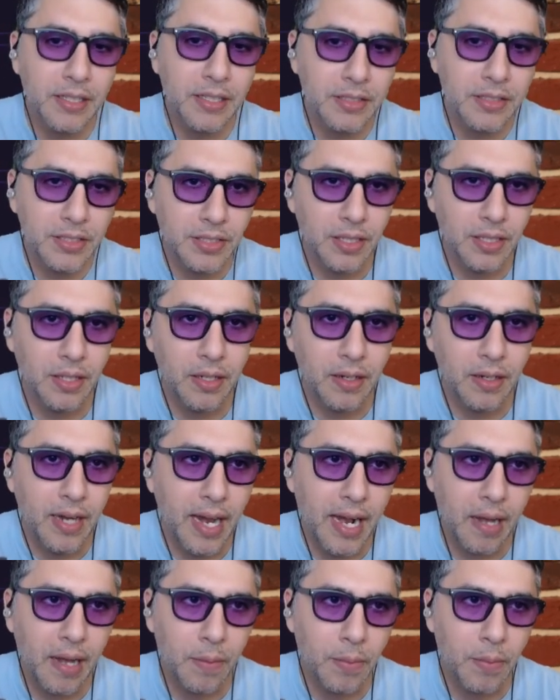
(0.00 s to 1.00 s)
So
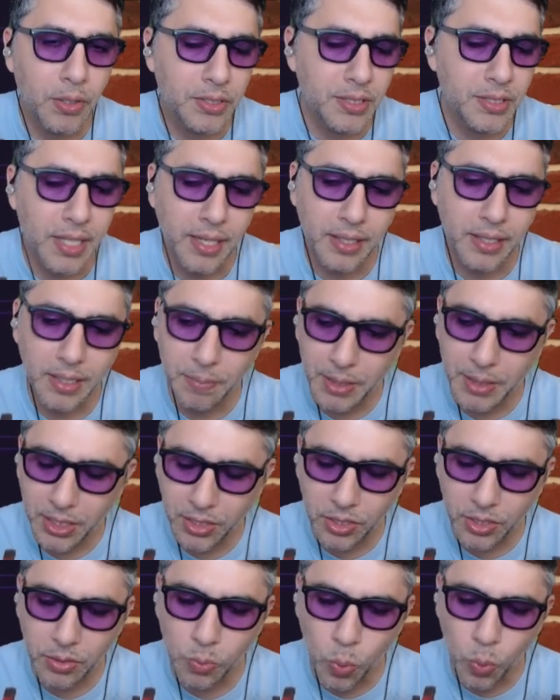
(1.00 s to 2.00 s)
I'll most likely be
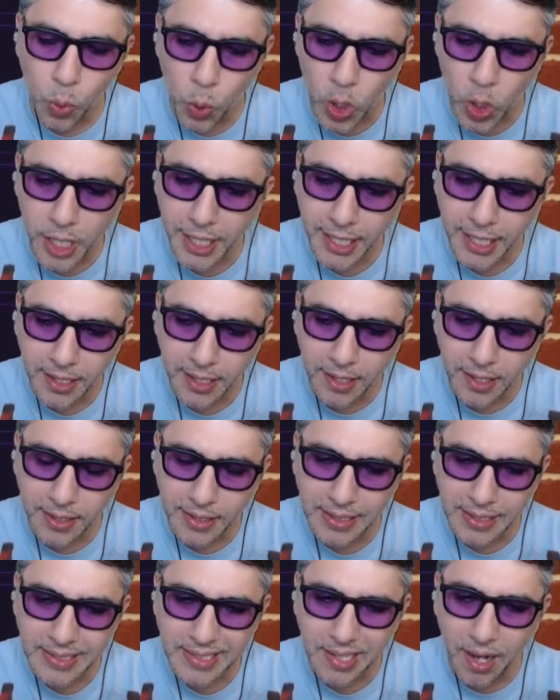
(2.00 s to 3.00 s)
working on
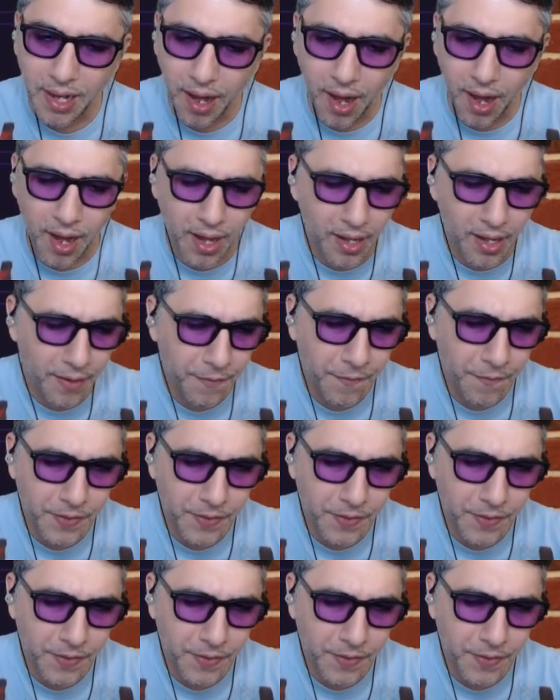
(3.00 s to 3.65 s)
this off